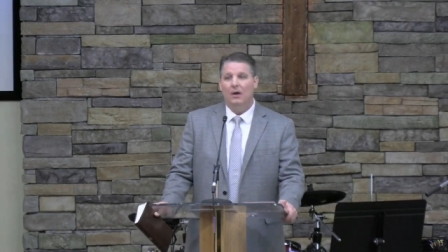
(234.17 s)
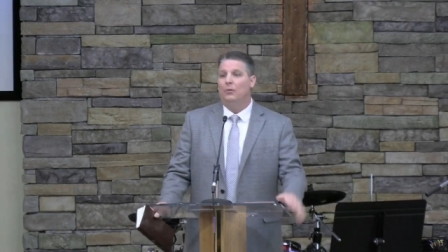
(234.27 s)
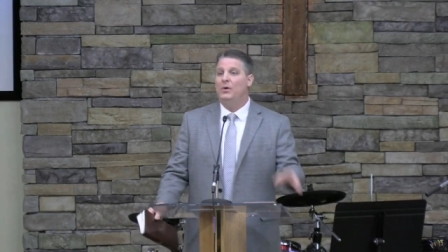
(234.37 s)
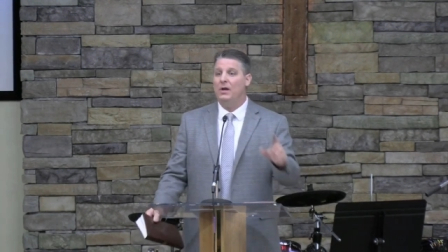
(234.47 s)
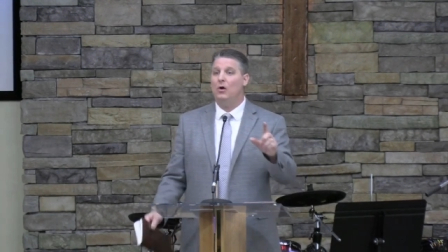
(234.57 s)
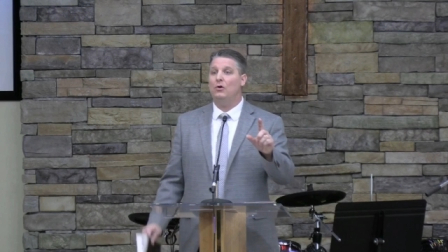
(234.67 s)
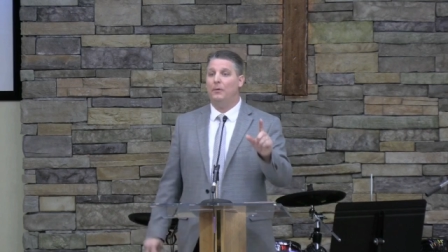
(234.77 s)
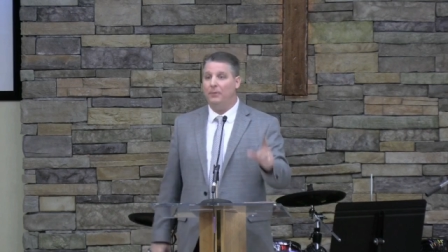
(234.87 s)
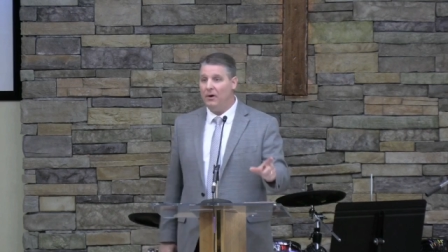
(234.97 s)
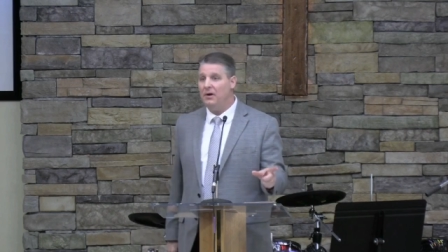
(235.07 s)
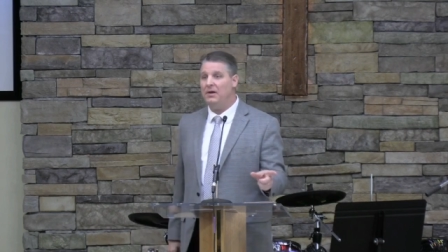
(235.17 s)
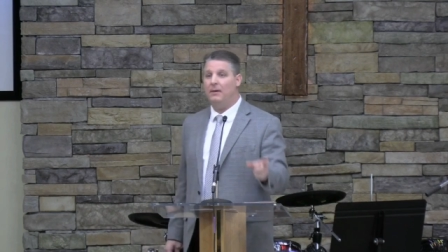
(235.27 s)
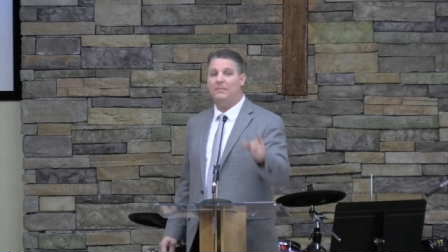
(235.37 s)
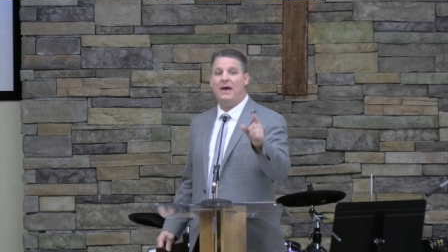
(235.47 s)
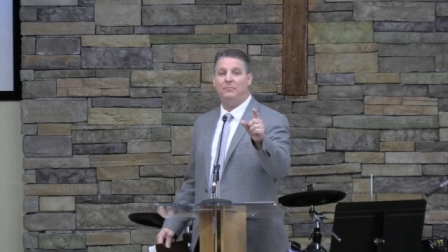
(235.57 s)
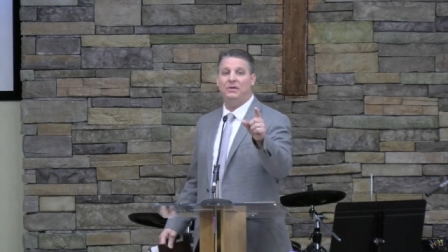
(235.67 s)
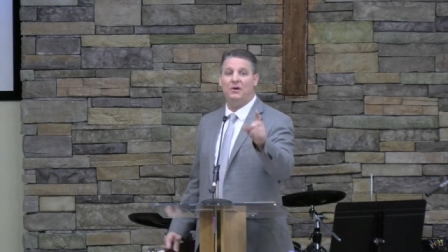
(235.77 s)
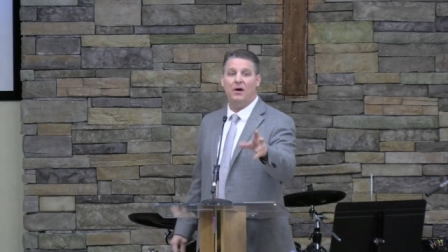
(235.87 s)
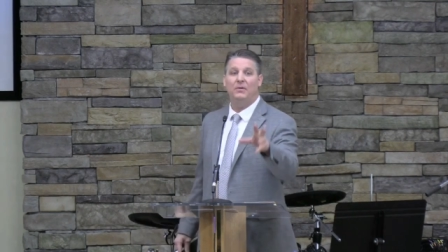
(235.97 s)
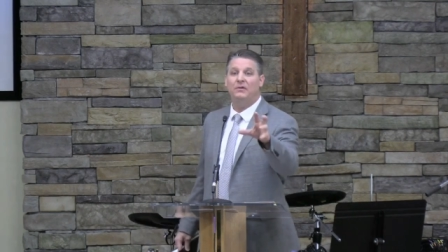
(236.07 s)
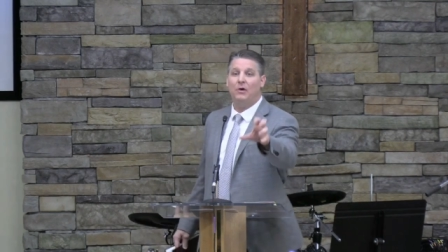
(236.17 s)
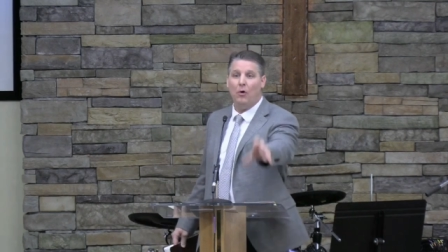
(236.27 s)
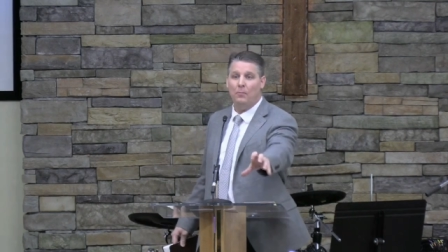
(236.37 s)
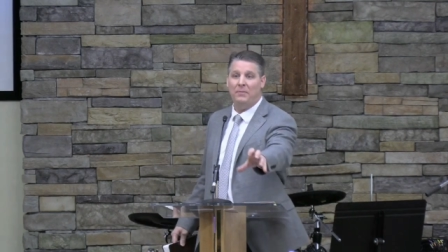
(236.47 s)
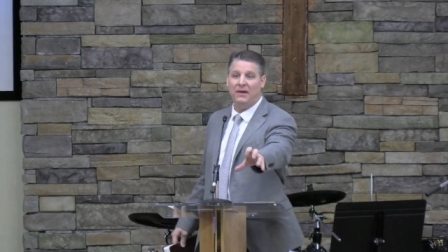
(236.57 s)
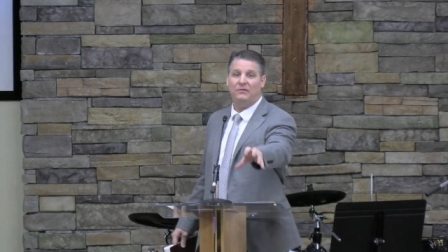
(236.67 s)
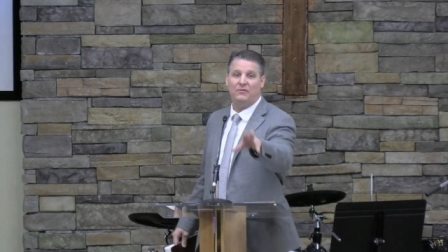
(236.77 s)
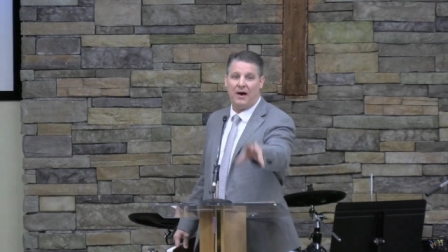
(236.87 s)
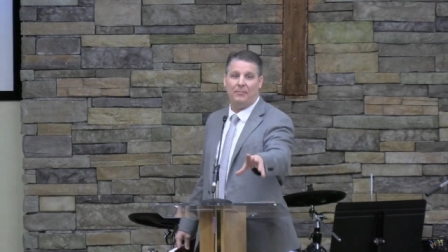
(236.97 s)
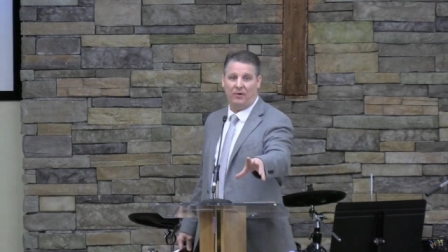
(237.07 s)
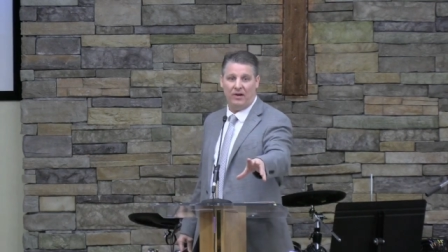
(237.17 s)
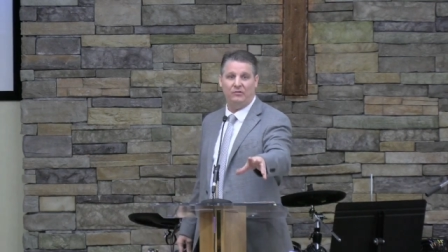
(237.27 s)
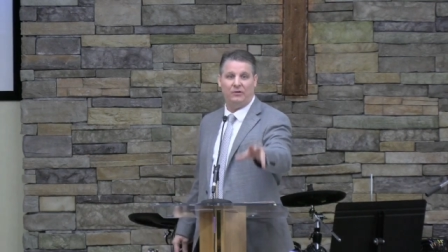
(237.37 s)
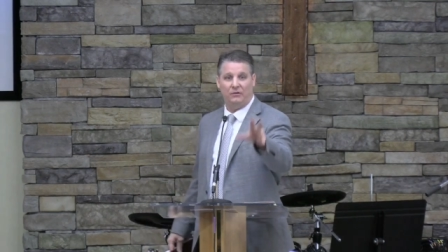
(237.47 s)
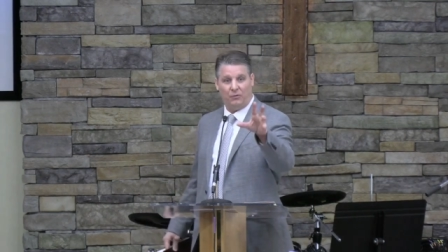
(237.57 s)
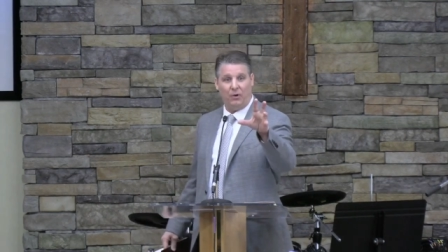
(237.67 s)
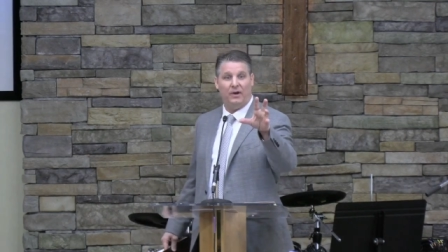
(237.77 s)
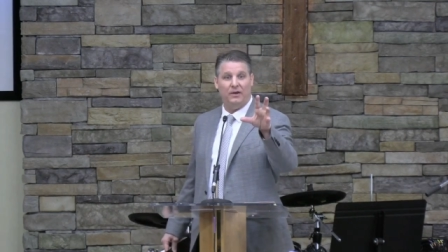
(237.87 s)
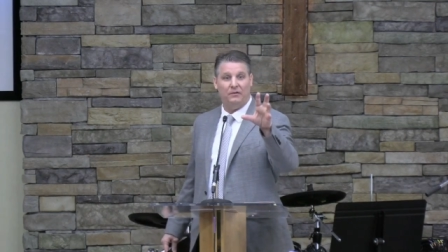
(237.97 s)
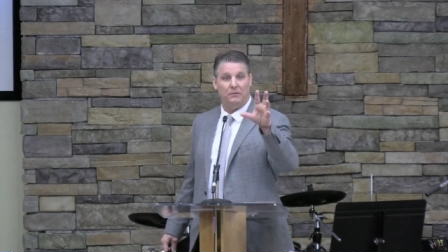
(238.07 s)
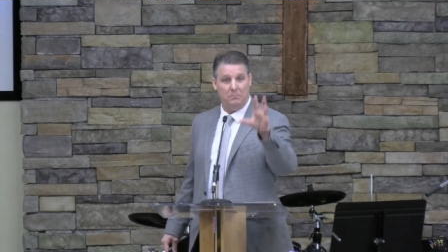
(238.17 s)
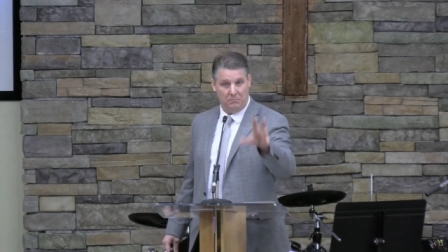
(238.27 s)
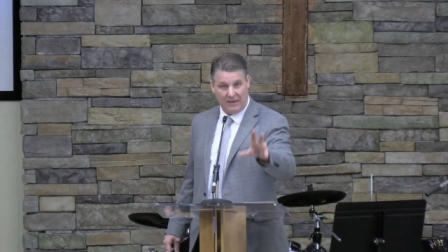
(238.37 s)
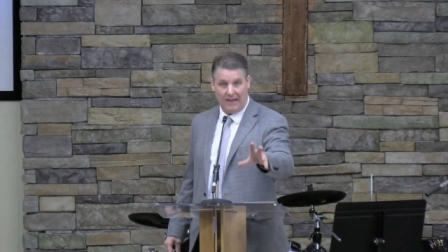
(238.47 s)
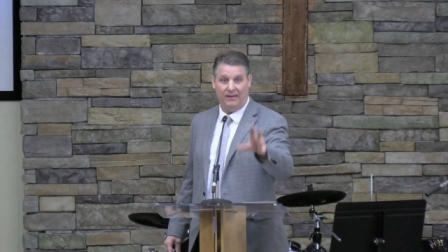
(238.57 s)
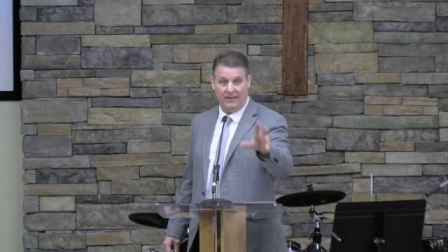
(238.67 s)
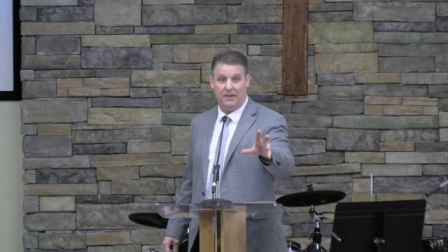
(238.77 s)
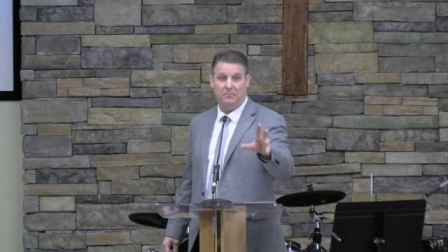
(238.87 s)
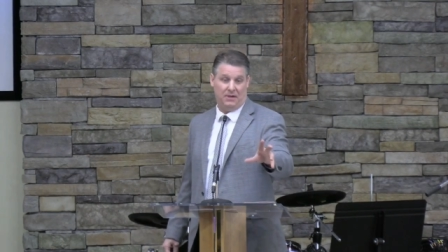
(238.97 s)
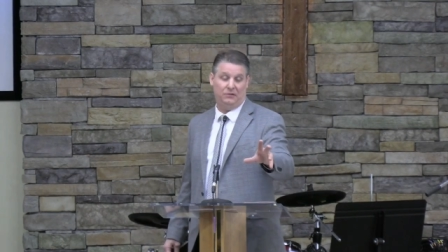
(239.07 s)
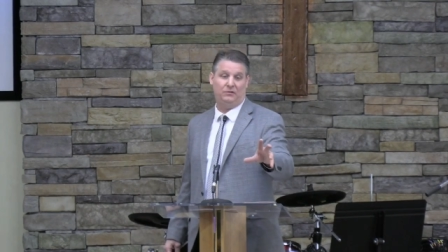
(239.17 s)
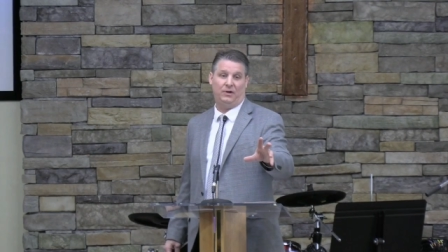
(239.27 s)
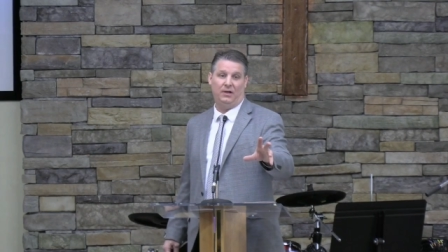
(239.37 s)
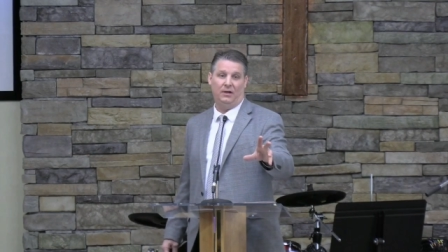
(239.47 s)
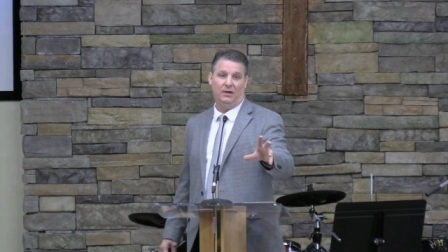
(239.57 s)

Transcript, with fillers: We know Capernaum had become his home base of operations for his Galilean ministry.